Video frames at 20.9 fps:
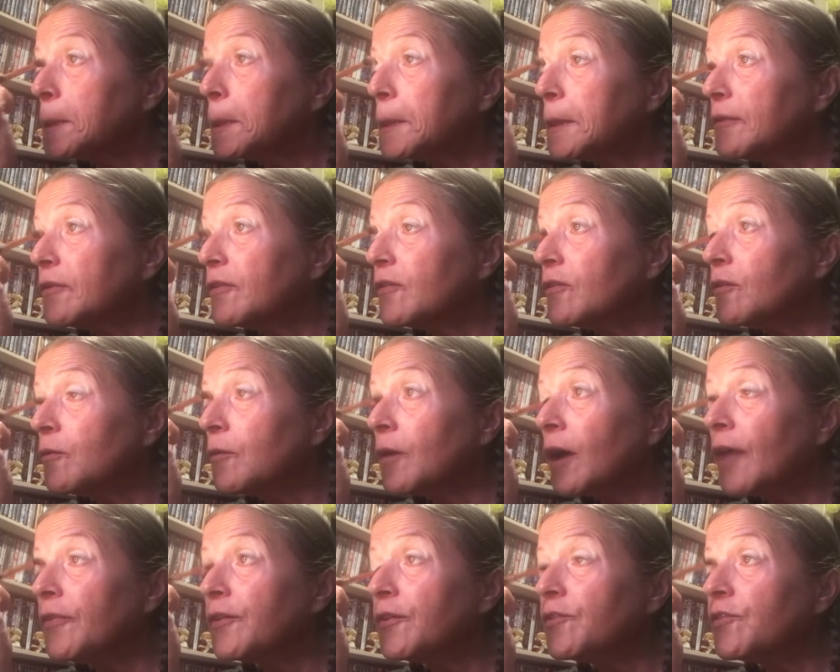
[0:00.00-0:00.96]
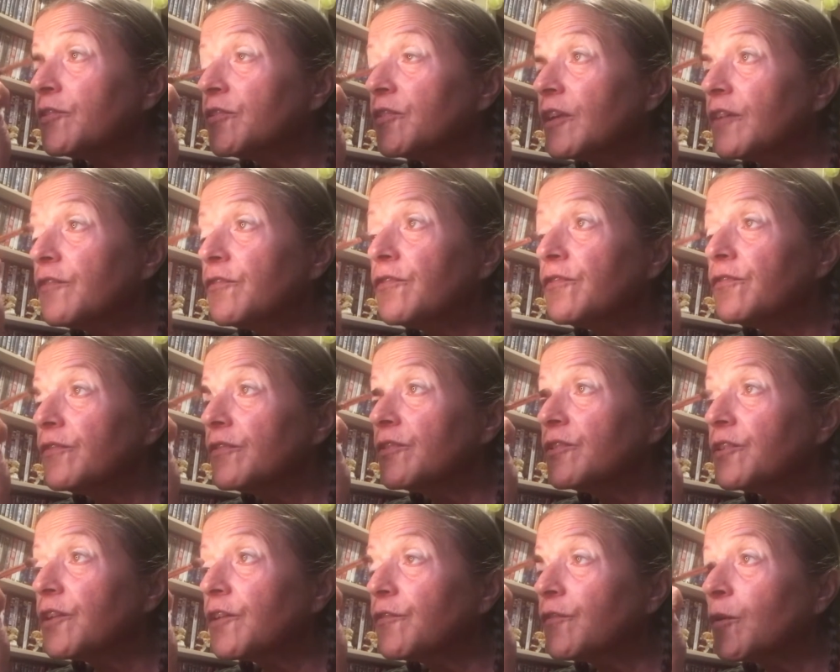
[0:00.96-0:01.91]
This is a rather
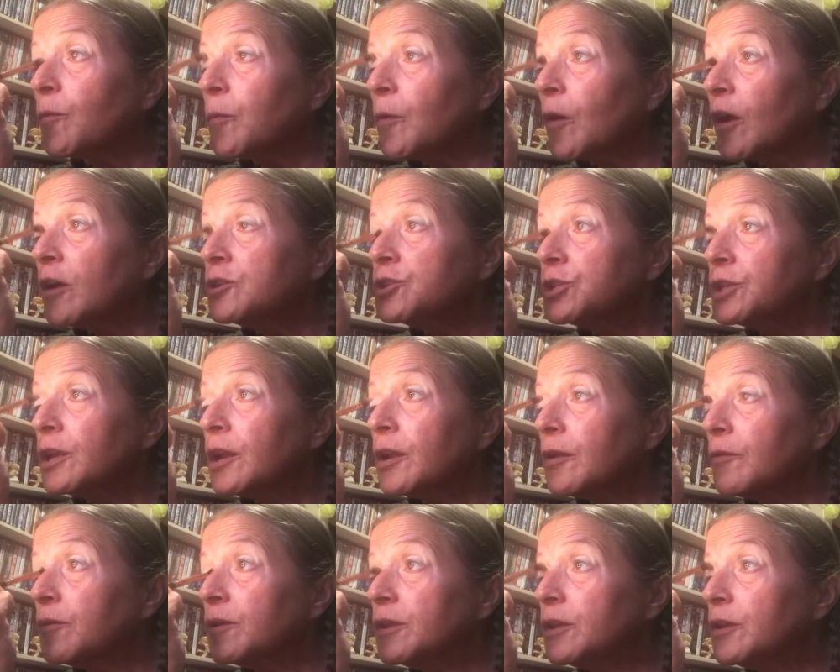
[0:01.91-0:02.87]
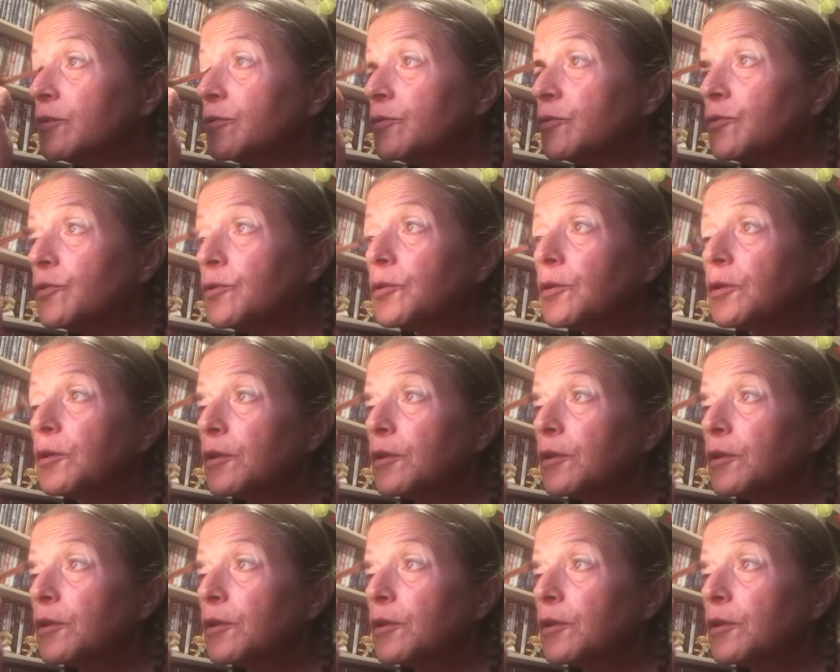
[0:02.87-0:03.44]
stiffer brush than I would use,